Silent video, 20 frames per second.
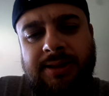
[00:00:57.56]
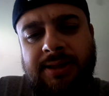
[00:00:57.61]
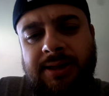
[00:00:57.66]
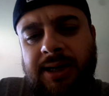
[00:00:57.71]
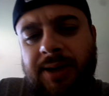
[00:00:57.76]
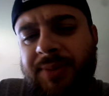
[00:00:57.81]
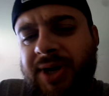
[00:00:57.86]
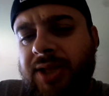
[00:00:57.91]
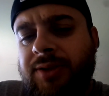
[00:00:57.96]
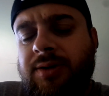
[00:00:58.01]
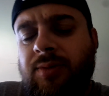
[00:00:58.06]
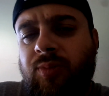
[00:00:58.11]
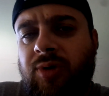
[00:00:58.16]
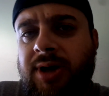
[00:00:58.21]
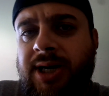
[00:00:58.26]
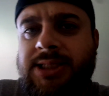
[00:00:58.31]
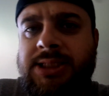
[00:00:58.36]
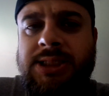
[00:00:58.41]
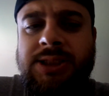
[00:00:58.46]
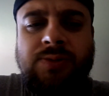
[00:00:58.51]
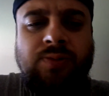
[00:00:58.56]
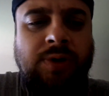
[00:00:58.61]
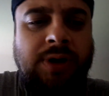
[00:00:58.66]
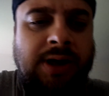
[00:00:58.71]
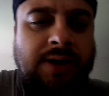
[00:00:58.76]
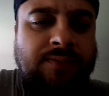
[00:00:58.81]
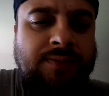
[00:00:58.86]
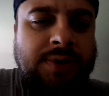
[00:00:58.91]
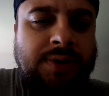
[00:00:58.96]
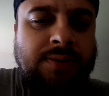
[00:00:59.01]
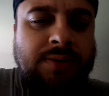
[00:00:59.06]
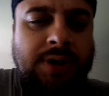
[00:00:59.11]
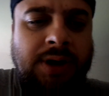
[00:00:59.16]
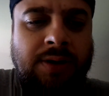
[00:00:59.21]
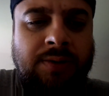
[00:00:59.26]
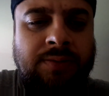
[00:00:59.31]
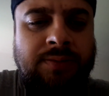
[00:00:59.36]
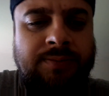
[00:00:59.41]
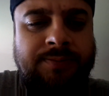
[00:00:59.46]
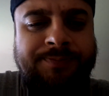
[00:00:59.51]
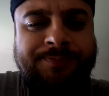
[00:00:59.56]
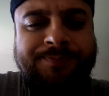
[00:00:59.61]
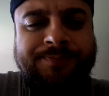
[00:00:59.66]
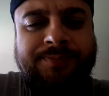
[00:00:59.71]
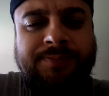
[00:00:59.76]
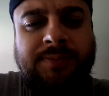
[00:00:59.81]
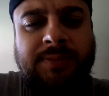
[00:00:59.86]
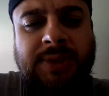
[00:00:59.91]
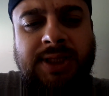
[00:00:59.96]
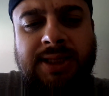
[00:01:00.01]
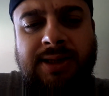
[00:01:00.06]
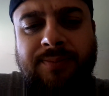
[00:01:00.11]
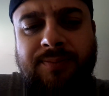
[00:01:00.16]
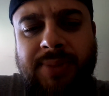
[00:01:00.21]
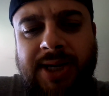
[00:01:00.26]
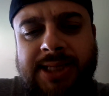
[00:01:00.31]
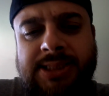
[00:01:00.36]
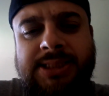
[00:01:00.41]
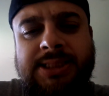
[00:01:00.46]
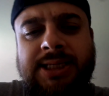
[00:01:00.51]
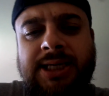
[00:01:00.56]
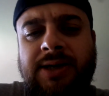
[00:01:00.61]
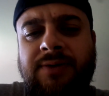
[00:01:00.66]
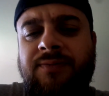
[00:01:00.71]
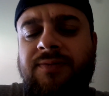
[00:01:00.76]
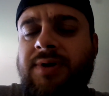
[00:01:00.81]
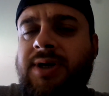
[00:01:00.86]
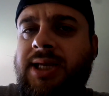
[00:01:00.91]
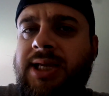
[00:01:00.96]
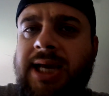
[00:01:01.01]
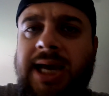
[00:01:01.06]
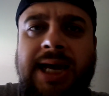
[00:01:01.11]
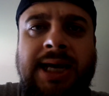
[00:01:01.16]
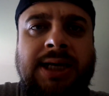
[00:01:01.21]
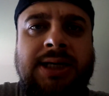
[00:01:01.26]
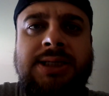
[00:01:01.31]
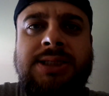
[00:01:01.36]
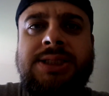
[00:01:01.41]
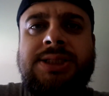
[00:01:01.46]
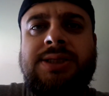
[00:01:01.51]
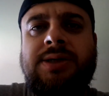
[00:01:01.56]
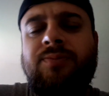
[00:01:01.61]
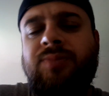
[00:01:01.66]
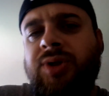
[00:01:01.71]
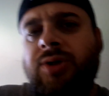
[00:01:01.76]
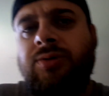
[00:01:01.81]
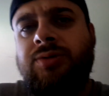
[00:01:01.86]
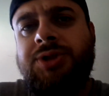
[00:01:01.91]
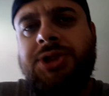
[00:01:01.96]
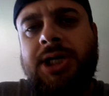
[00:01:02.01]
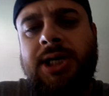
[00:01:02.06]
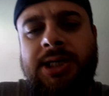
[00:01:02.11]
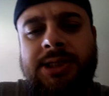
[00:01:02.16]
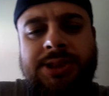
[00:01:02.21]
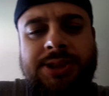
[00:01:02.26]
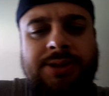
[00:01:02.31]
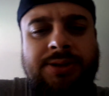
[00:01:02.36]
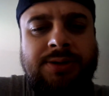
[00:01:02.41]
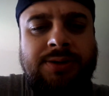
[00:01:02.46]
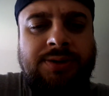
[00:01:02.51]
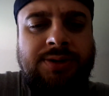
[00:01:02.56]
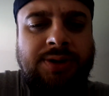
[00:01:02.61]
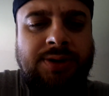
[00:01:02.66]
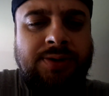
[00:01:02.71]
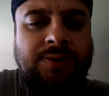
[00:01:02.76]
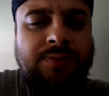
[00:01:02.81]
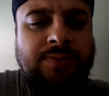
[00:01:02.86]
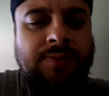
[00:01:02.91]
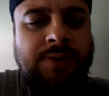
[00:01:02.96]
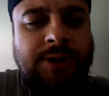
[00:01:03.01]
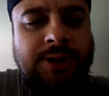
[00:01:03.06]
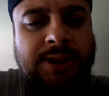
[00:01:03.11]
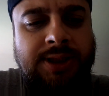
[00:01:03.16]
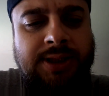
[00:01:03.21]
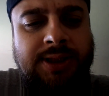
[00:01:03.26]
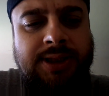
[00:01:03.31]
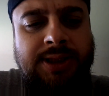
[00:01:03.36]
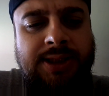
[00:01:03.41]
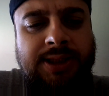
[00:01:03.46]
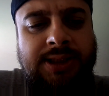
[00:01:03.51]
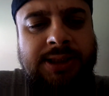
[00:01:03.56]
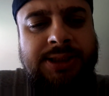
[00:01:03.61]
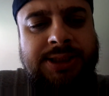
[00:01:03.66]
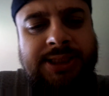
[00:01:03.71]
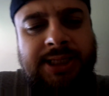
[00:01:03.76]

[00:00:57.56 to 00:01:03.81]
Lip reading: about the prices whenever you go? The best thing for the Yankees, the Blue Jays, to do is